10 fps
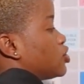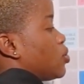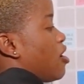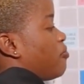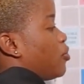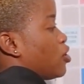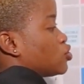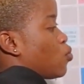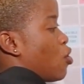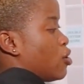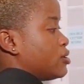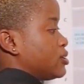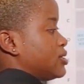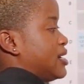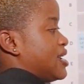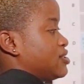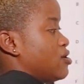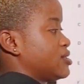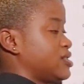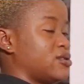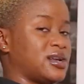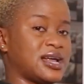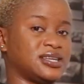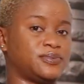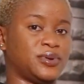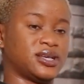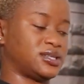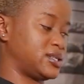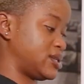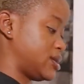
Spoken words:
12 plus 1, there's nothing under this place.